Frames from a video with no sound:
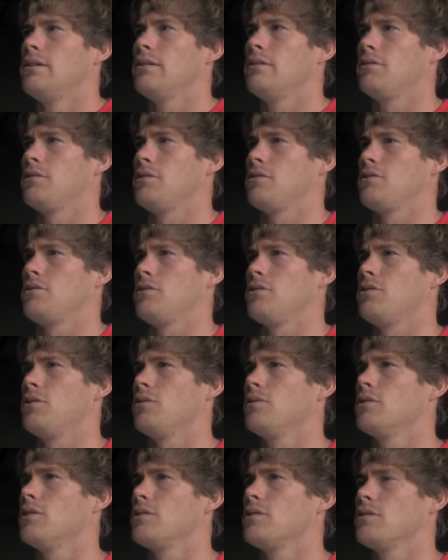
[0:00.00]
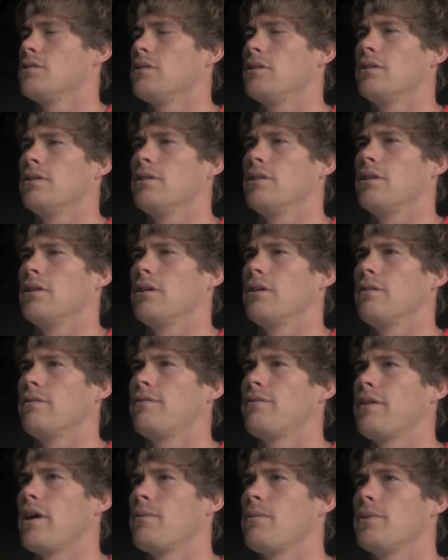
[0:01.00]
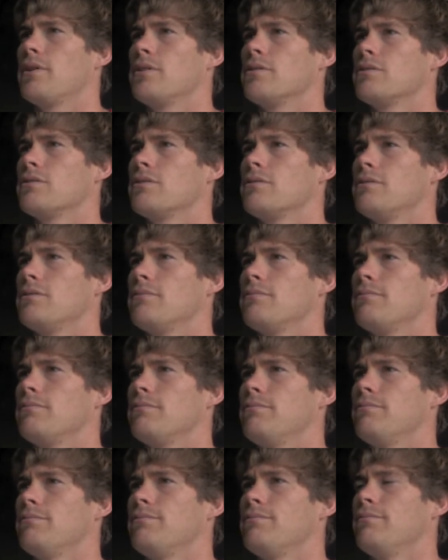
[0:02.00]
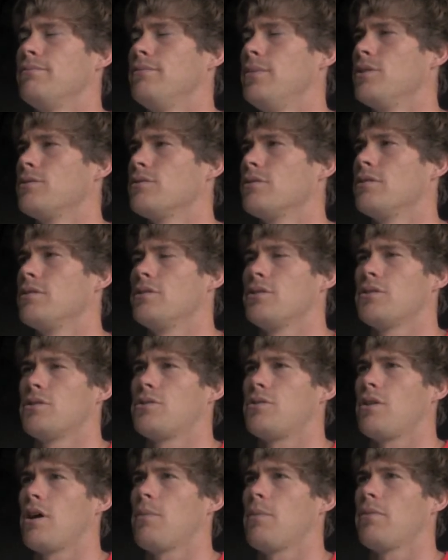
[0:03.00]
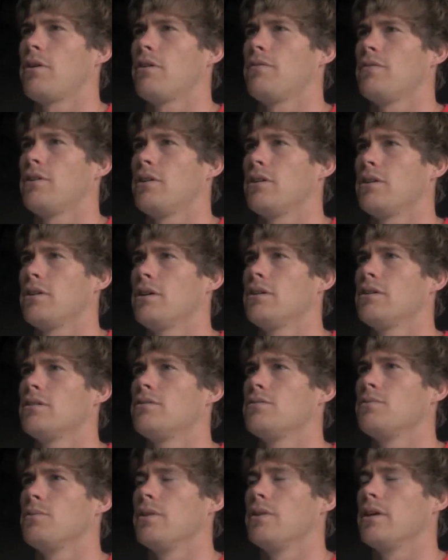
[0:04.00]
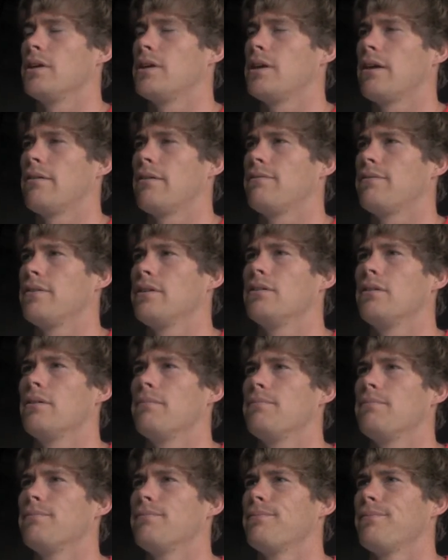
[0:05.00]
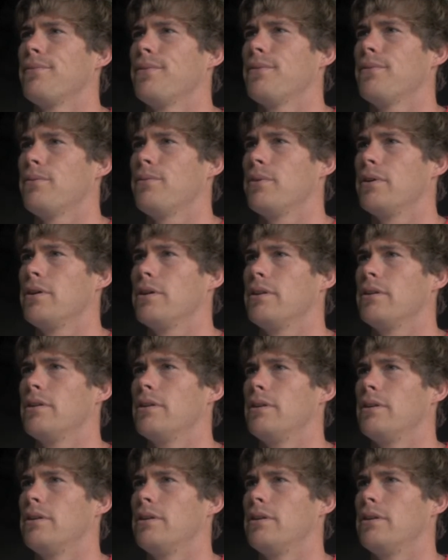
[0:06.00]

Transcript: the sister told us that the families mostly just drop off their kids when they can't feed them, when